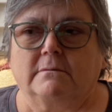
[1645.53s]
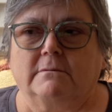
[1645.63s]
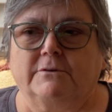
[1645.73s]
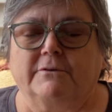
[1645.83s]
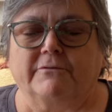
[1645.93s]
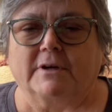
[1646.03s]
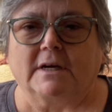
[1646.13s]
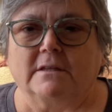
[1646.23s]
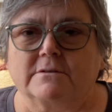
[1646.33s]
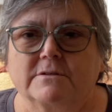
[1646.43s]
two different
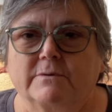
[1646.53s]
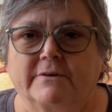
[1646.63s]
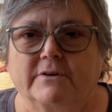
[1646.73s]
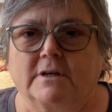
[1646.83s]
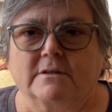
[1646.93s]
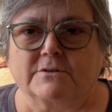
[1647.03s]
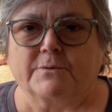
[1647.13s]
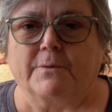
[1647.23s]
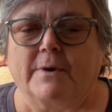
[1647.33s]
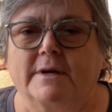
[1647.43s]
colors, whatever colors
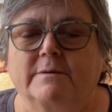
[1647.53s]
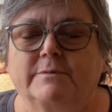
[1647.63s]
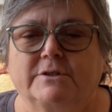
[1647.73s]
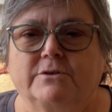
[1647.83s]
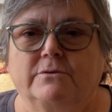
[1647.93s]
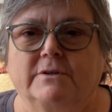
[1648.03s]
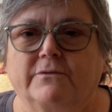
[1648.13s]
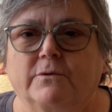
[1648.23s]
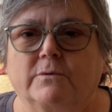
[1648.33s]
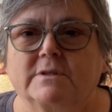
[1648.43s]
we wanted, but two
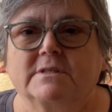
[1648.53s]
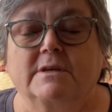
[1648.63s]
different ones.